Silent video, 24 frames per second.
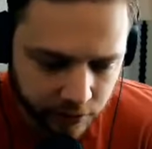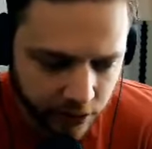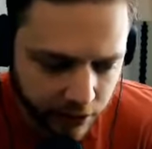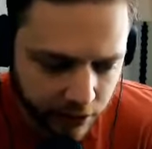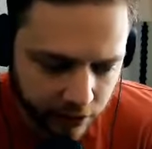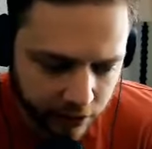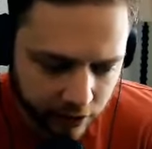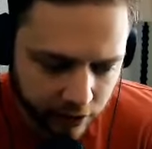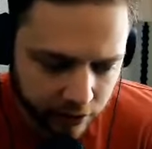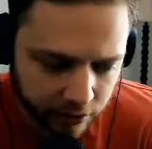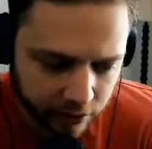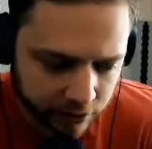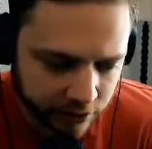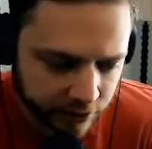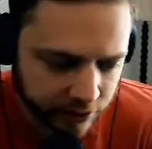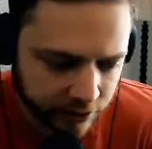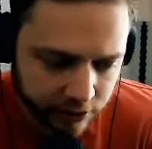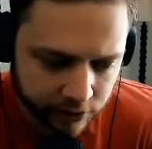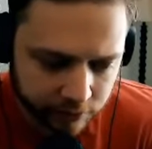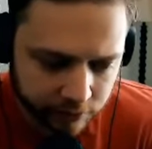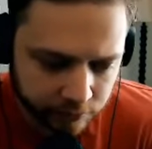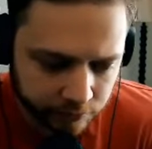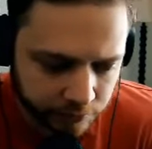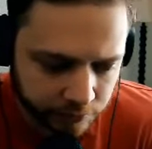uh,
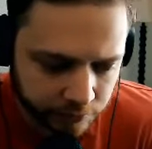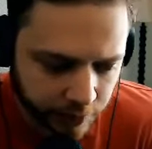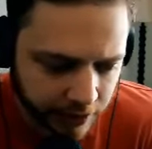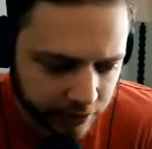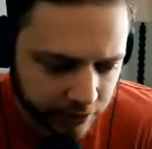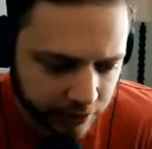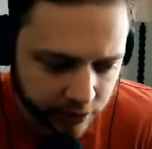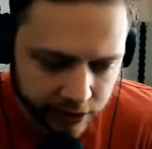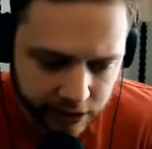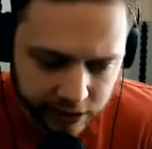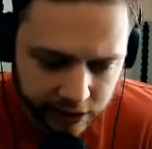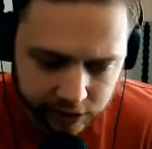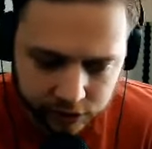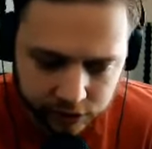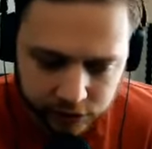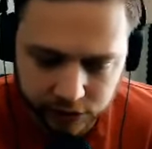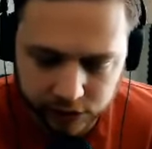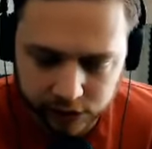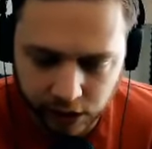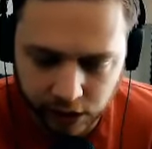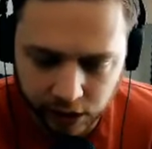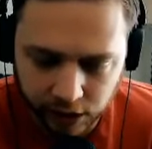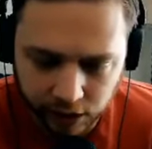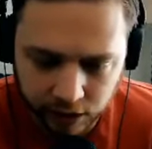LinkedIn
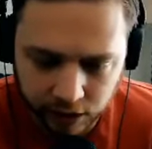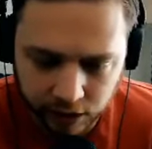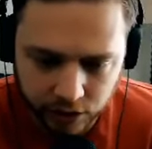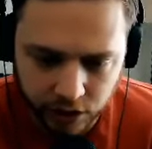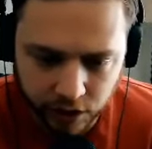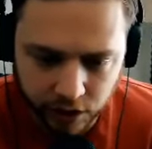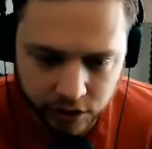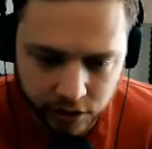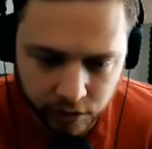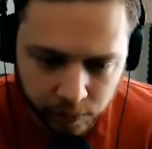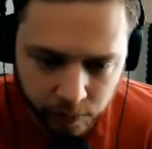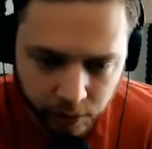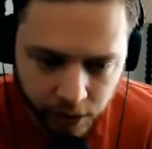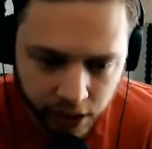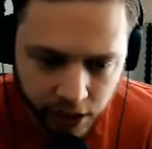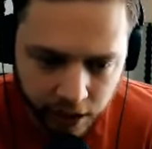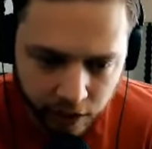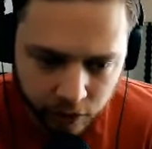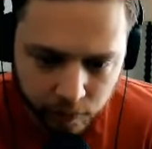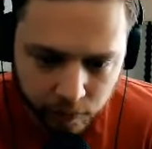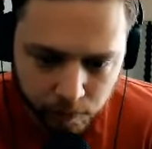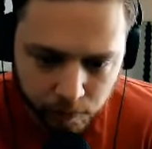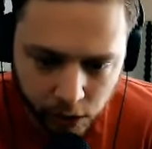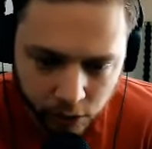backslash uh, Justin
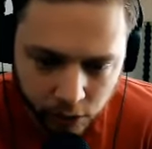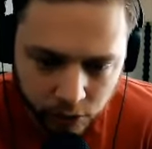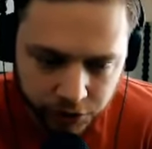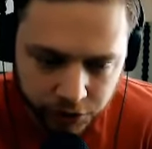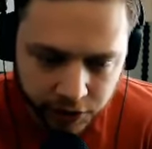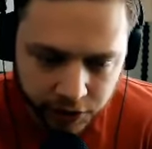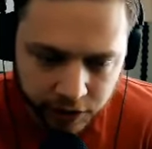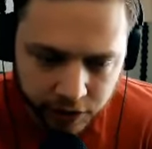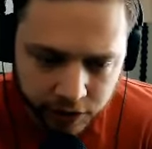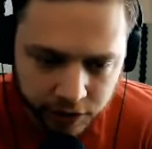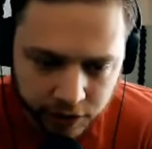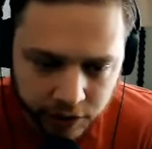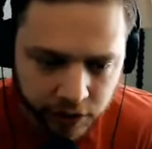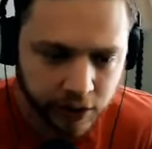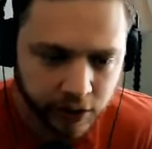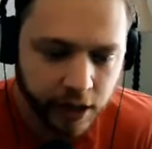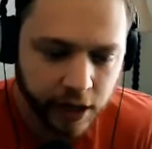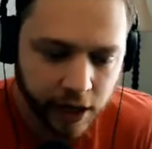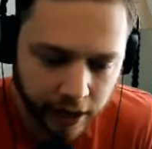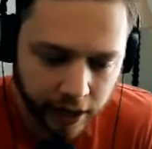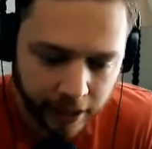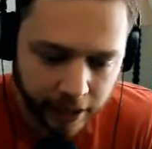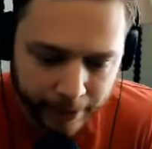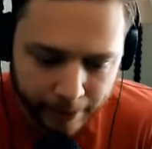Brown Motion.
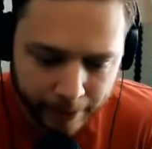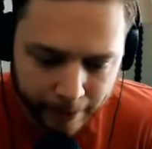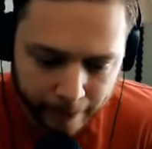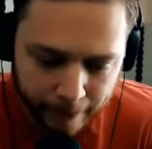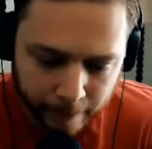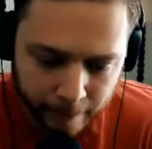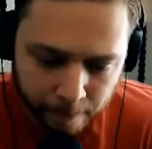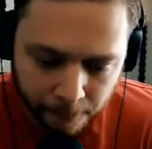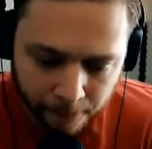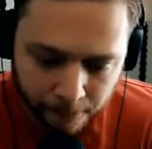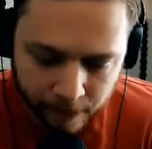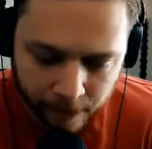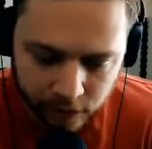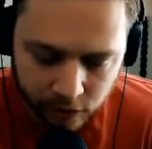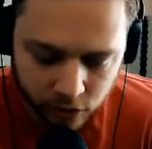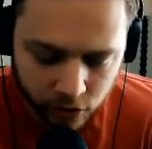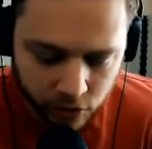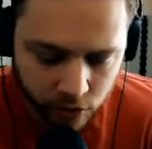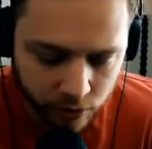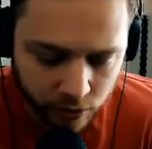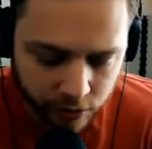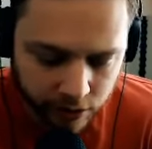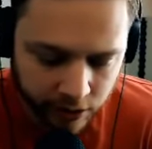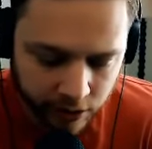Um,
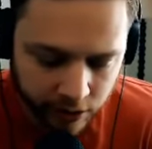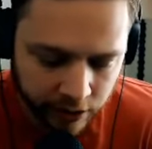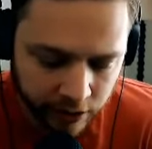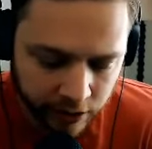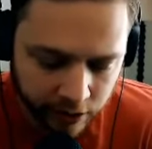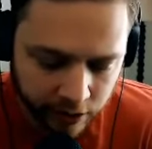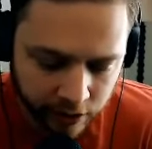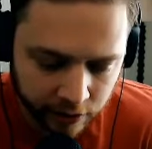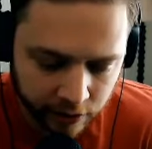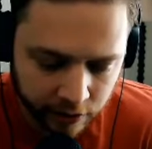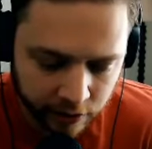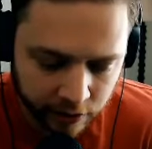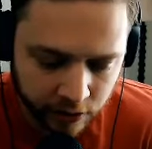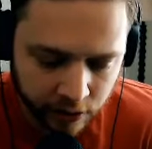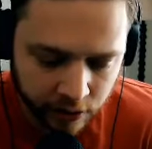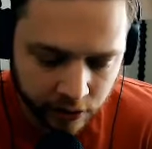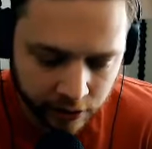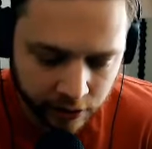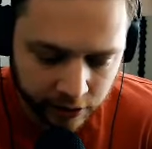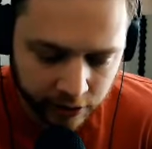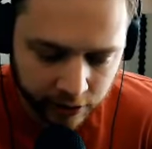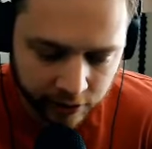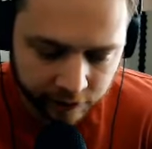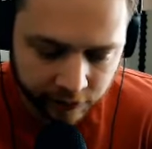you can
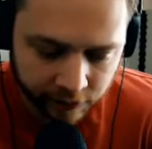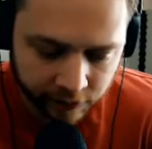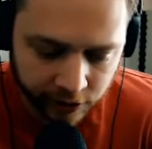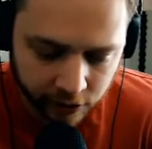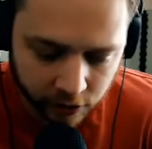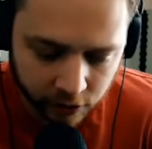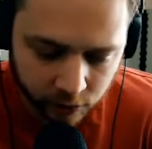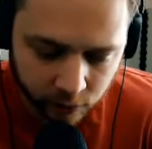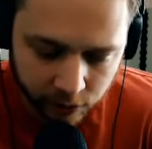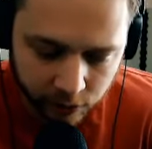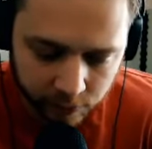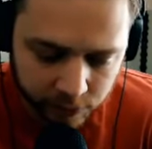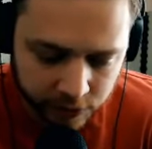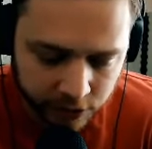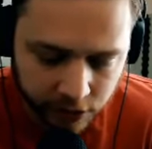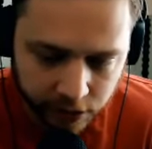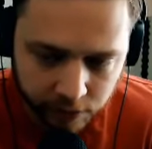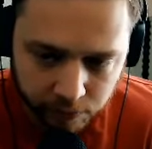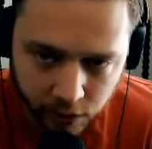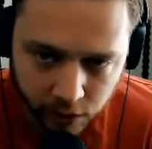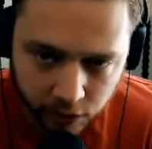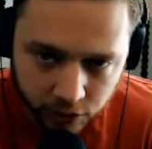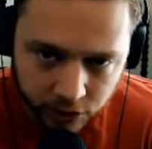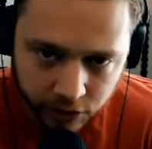uh, find our
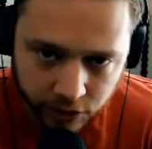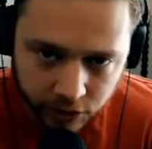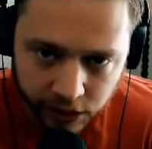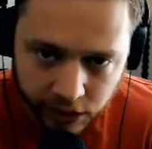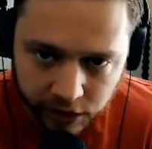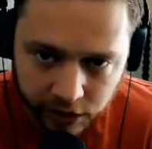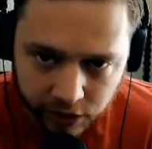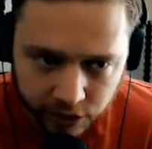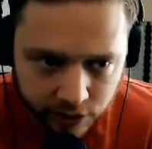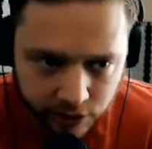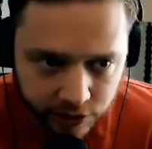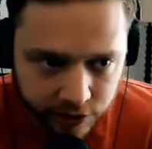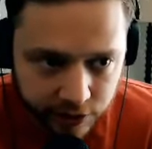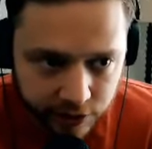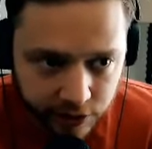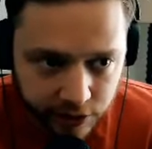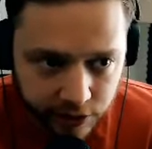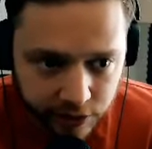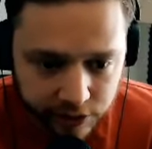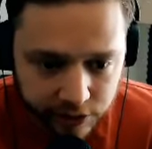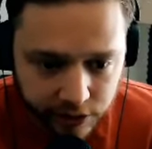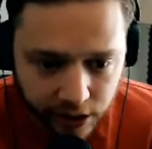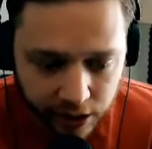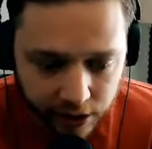website,
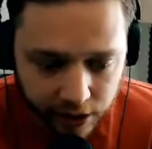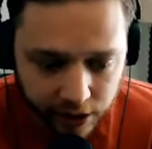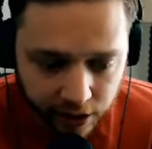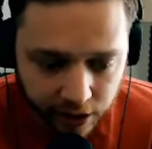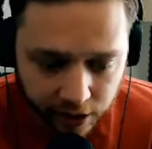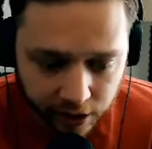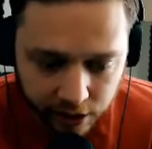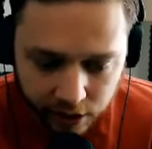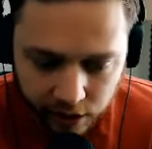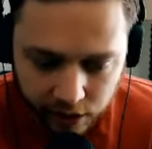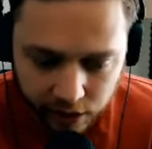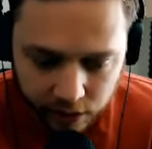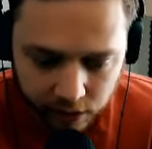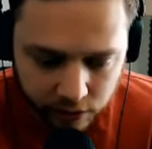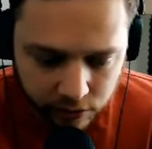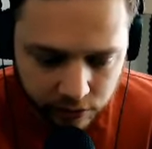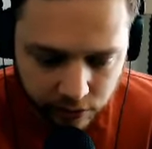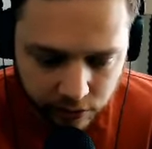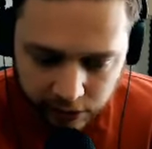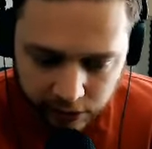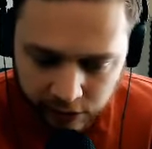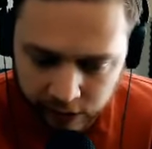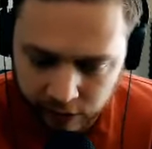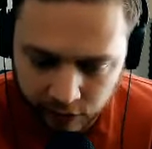motionagency.io,
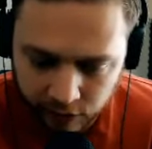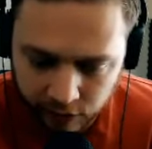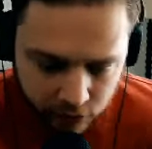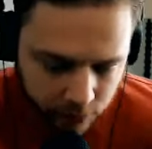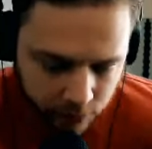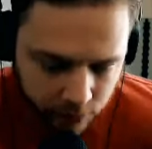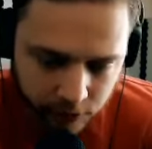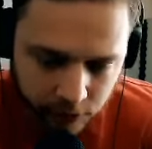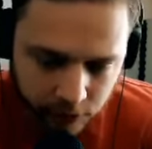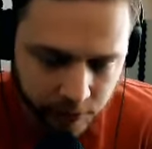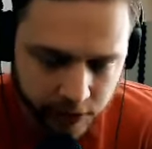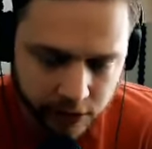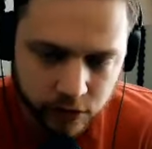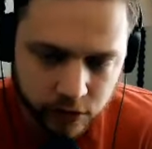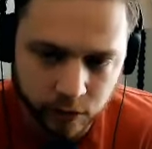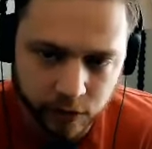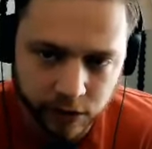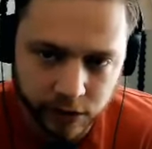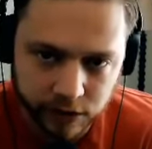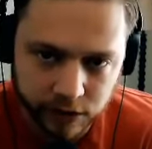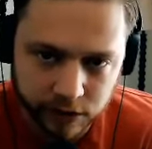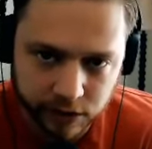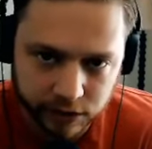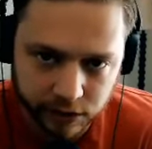and those will be the best
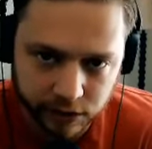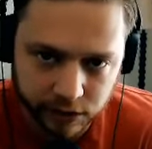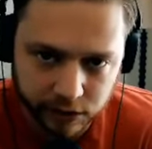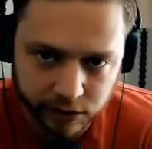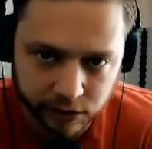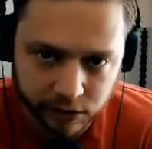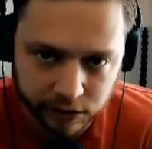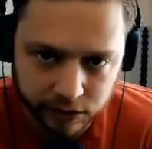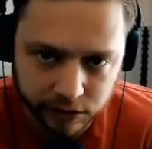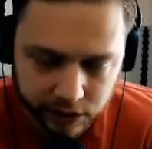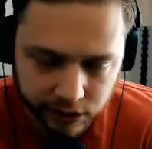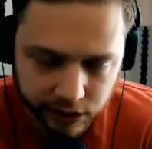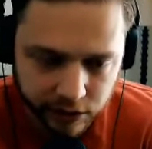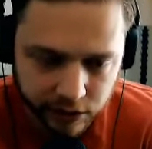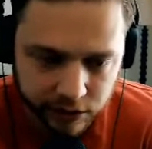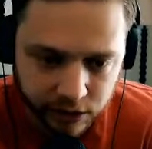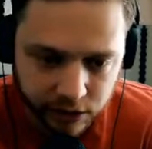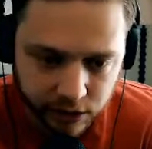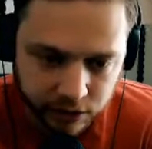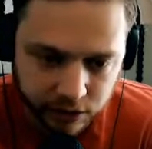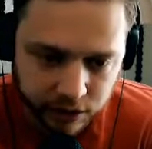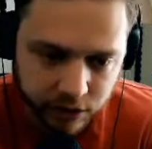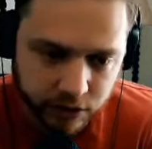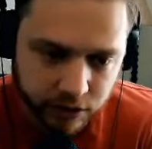ways to, to get in
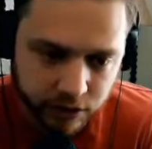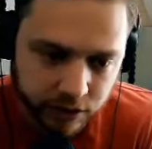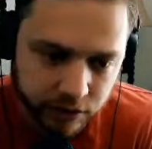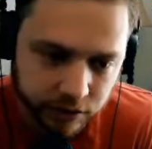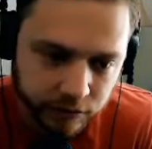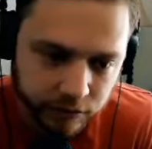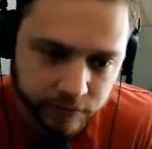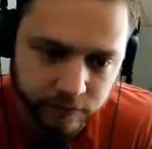touch.